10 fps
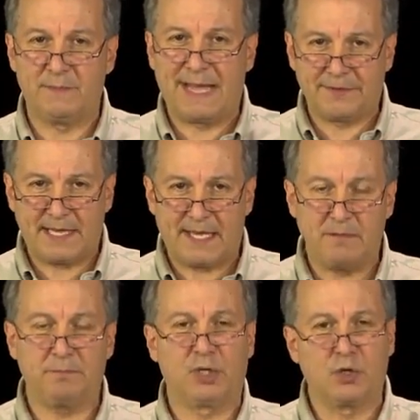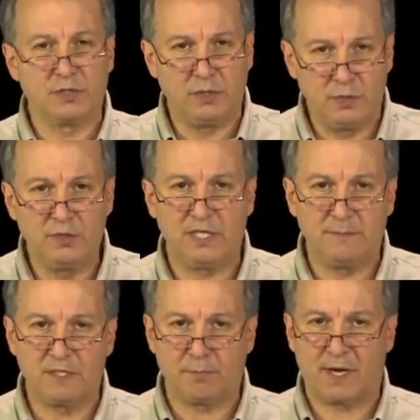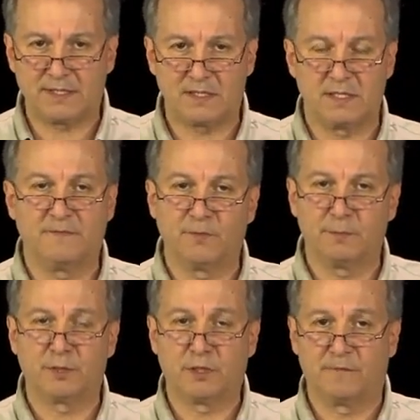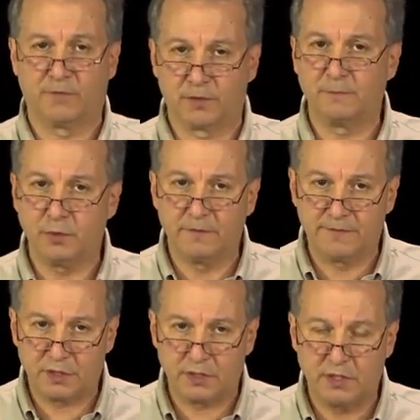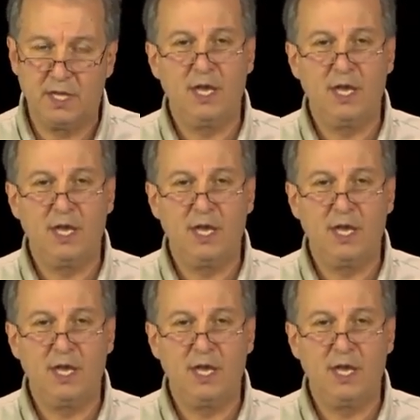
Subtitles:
about that because you use image processing for computer vision.